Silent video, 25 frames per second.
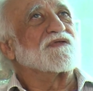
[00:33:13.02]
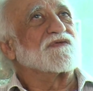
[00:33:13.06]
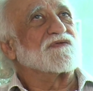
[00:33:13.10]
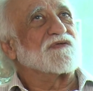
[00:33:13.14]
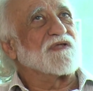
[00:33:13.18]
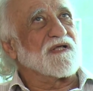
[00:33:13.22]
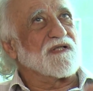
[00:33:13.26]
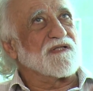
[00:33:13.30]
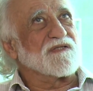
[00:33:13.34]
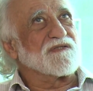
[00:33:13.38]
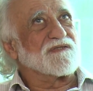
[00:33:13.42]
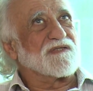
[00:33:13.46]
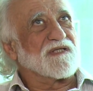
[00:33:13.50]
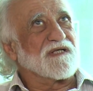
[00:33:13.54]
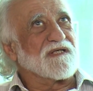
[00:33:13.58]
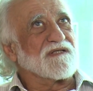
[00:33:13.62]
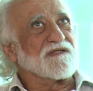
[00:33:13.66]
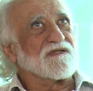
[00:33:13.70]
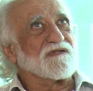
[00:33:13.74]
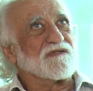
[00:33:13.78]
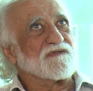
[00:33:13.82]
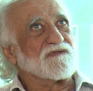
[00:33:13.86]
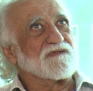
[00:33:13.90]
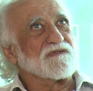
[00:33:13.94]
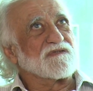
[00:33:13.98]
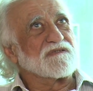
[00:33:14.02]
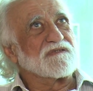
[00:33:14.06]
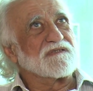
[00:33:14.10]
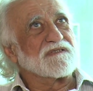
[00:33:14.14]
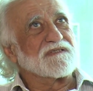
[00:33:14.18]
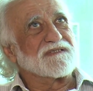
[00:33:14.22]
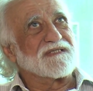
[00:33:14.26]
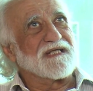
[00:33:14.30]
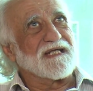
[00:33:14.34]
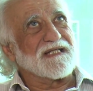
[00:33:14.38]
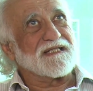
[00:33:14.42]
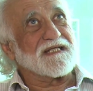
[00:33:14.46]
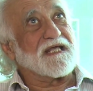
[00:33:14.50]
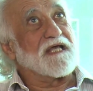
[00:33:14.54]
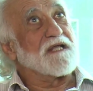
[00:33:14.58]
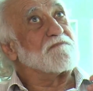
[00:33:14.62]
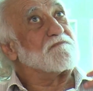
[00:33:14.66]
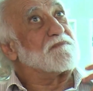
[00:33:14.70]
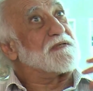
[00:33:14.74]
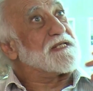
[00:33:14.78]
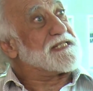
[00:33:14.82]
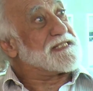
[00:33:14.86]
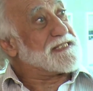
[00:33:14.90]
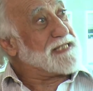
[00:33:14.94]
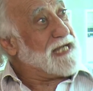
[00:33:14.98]
that can
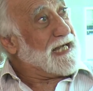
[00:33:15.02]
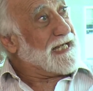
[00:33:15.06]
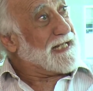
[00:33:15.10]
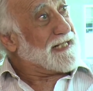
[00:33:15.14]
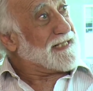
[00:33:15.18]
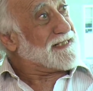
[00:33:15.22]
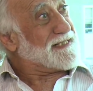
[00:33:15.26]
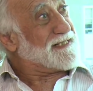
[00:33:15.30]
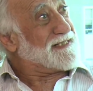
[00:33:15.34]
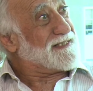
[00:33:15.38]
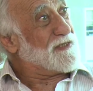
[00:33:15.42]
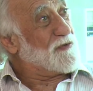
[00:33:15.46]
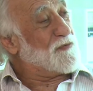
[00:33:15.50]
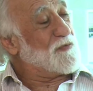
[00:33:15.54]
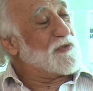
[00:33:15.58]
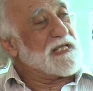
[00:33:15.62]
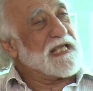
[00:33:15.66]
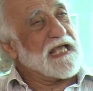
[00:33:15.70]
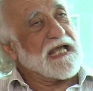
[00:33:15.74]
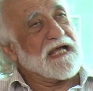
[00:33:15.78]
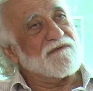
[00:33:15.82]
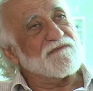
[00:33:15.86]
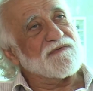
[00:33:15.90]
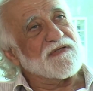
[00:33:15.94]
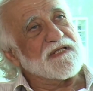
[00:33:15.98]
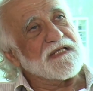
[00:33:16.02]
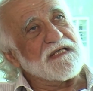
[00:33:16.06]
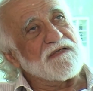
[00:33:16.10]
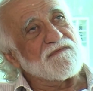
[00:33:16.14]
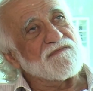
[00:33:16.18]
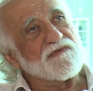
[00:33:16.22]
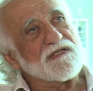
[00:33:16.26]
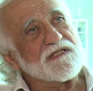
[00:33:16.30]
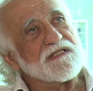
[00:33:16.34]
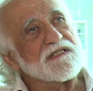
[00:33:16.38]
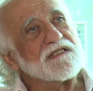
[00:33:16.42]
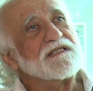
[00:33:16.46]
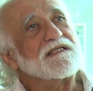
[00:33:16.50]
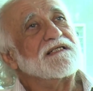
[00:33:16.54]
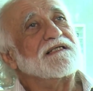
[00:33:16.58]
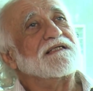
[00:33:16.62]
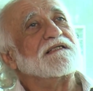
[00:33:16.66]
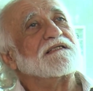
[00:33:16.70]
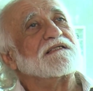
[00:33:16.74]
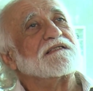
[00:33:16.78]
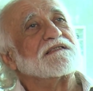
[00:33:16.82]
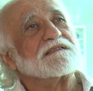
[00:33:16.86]
be done that we haven't even.